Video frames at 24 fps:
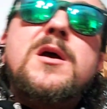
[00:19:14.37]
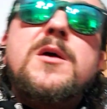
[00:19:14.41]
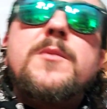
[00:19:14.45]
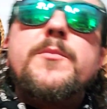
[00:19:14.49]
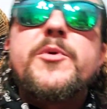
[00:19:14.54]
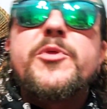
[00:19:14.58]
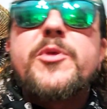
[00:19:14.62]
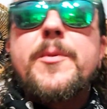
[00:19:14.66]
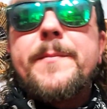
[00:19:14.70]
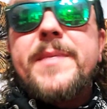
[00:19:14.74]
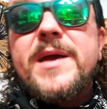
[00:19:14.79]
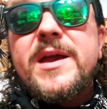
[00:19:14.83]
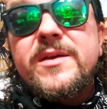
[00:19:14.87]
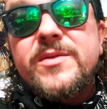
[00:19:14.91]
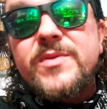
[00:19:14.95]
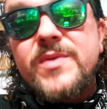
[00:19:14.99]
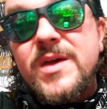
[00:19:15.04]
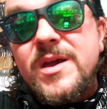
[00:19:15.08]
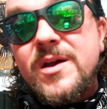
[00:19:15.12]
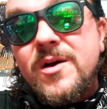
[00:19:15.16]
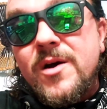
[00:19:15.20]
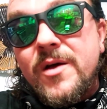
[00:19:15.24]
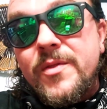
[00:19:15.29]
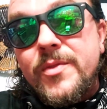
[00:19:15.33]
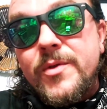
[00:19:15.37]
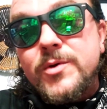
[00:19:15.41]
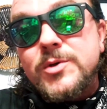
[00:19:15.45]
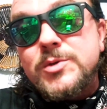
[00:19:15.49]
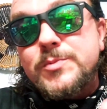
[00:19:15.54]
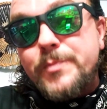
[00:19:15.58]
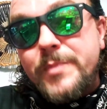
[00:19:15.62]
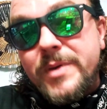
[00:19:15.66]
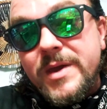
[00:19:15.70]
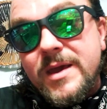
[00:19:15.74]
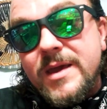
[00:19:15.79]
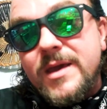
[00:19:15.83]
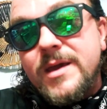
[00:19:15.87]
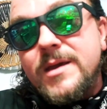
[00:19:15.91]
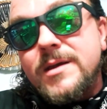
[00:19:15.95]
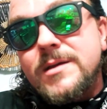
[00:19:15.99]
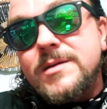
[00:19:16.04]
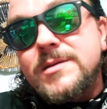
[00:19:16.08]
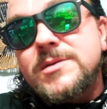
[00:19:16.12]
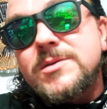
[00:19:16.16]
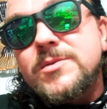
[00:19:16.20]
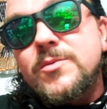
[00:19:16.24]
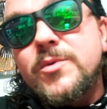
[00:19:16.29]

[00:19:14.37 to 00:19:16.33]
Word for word: But the big thing on those pings,